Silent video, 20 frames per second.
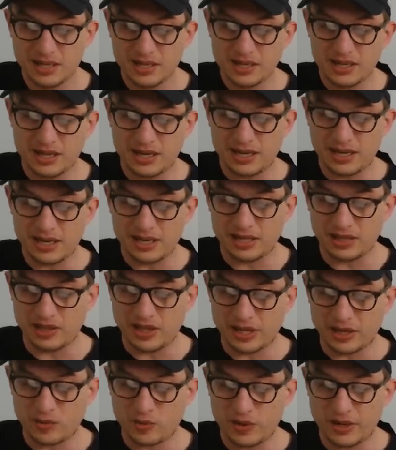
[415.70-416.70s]

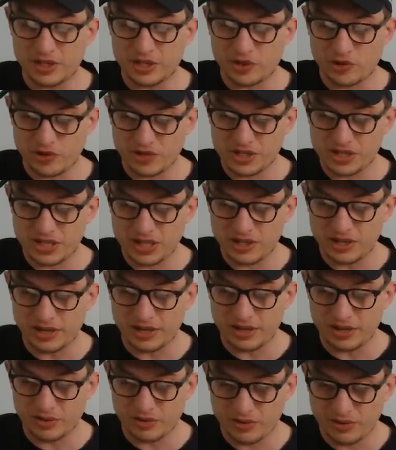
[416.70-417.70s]
Likewise, Christie
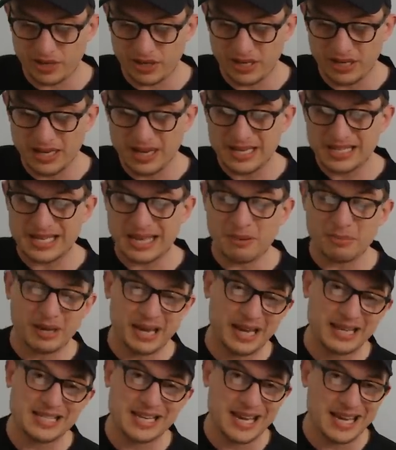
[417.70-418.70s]
93. Sam
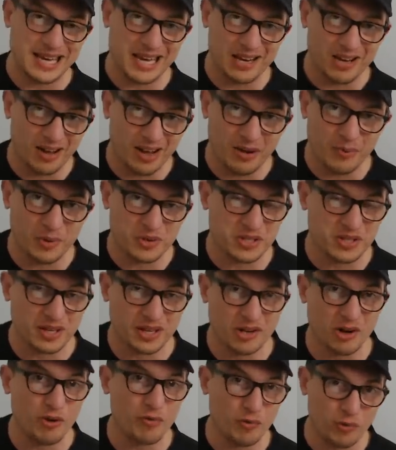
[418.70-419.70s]
Kane's 89, which I think
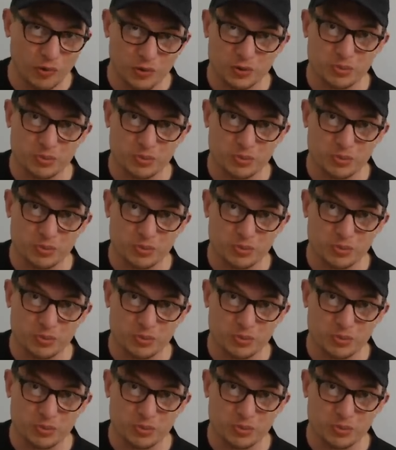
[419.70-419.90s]
overall is